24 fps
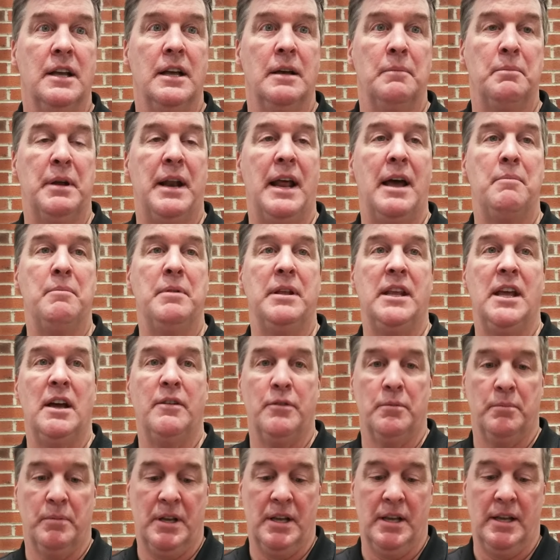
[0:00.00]
But how many of
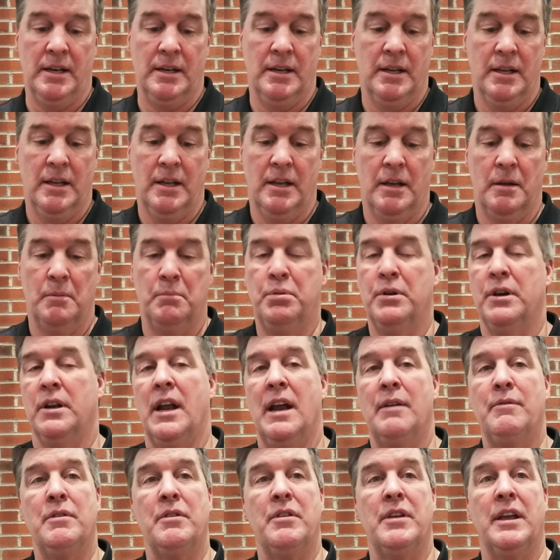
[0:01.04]
them can put
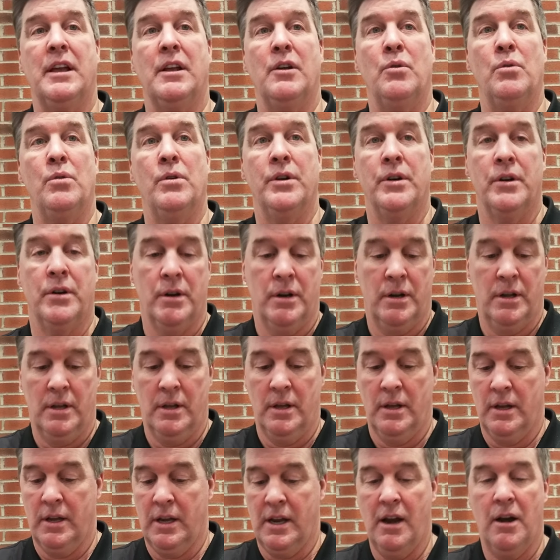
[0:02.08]
everything in order,
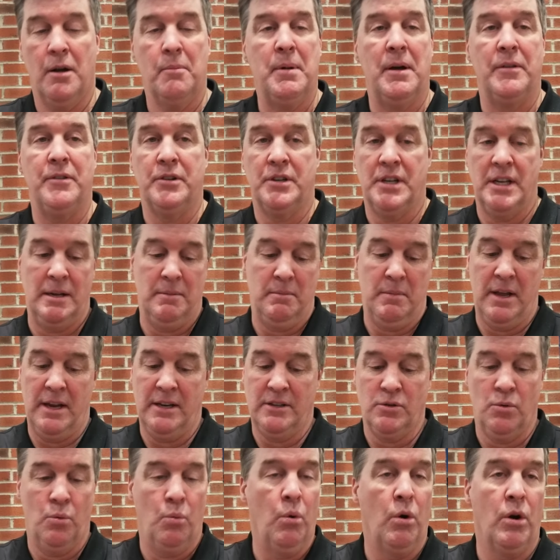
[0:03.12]
care about their
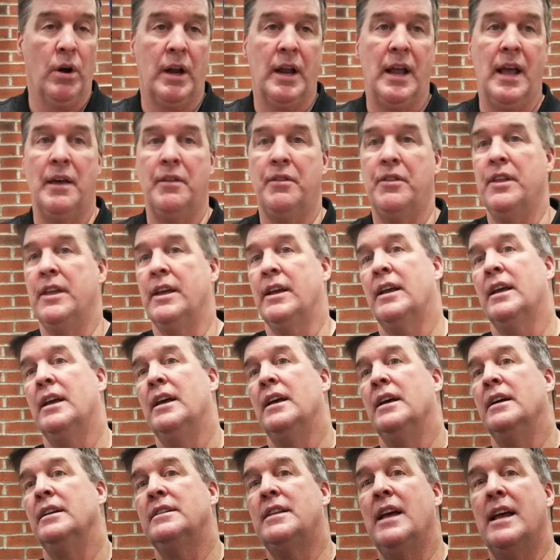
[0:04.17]
teammates, work ethic,
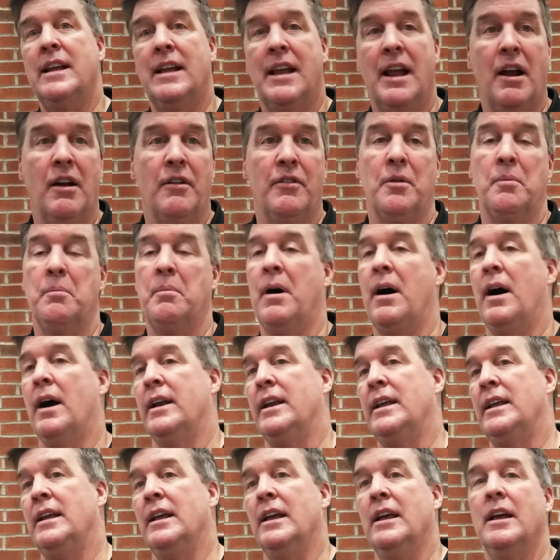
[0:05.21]
take care of their
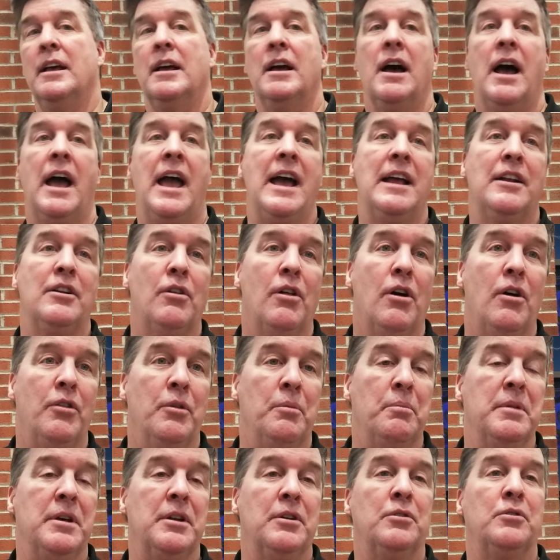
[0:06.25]
body, handle all the
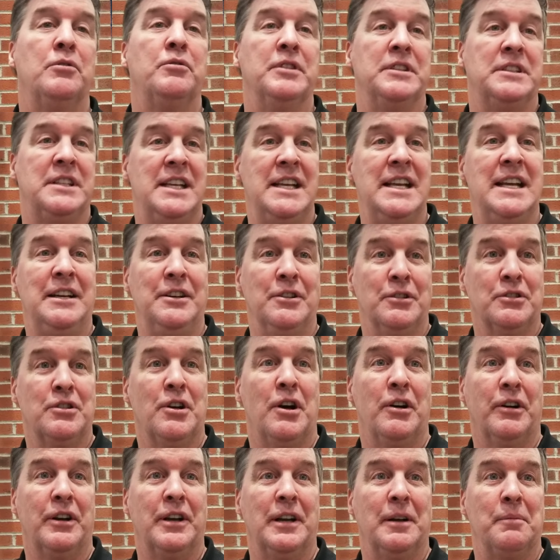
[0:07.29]
mental fatigue you're
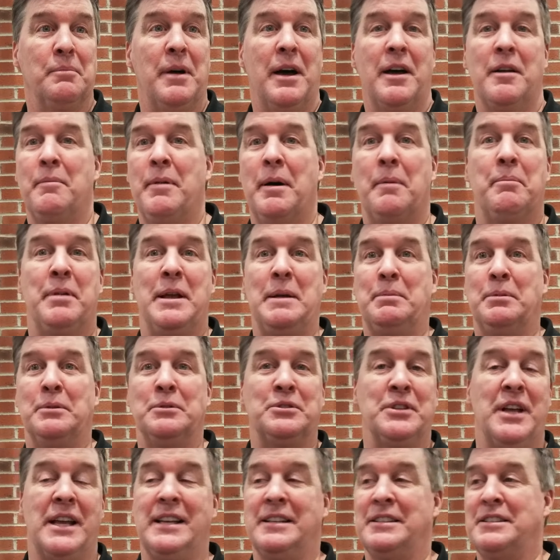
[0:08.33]
talking about people
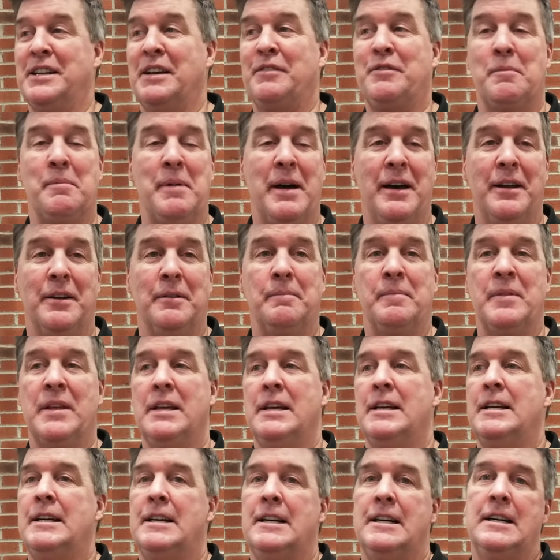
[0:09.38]
saying stuff about
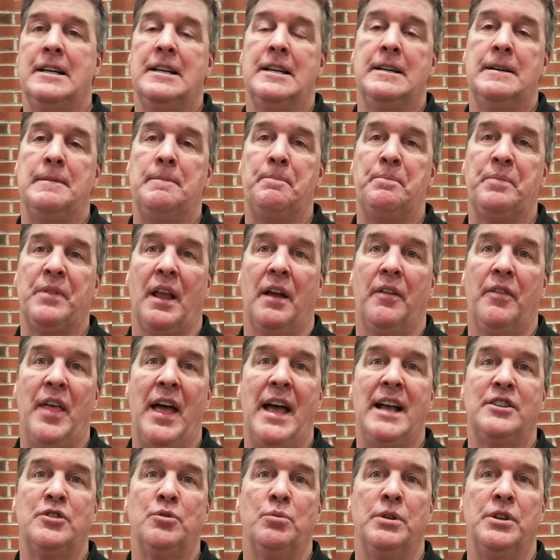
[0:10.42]
them?
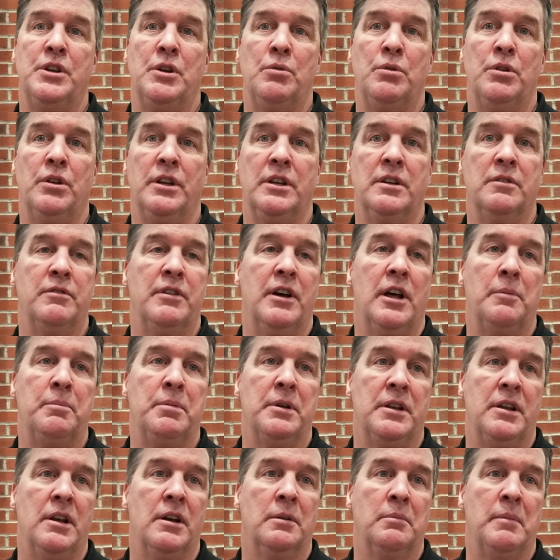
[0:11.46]
That's when you really develop a
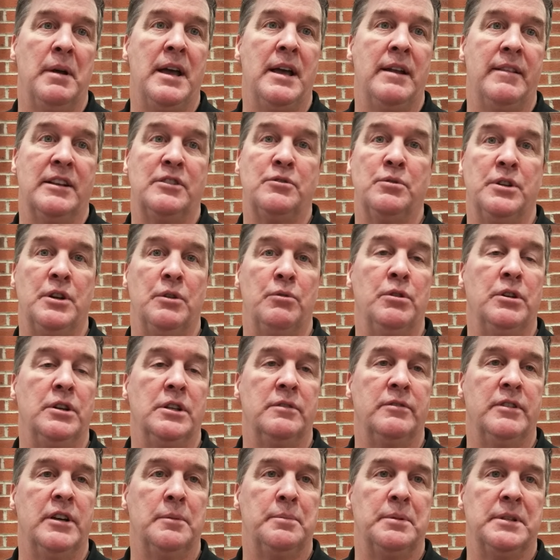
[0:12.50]
young man. That's when you really
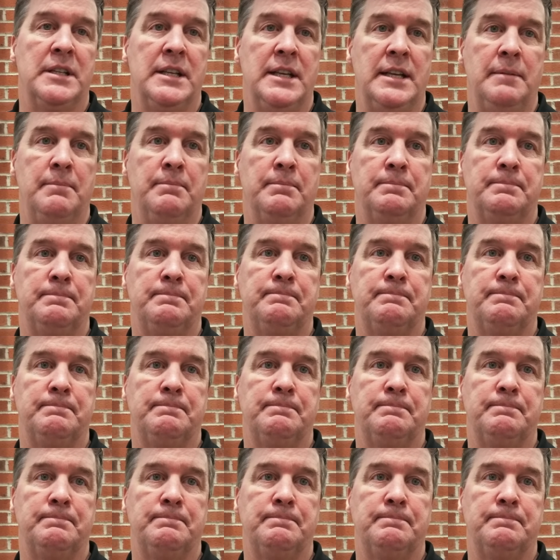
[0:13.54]
develop a team.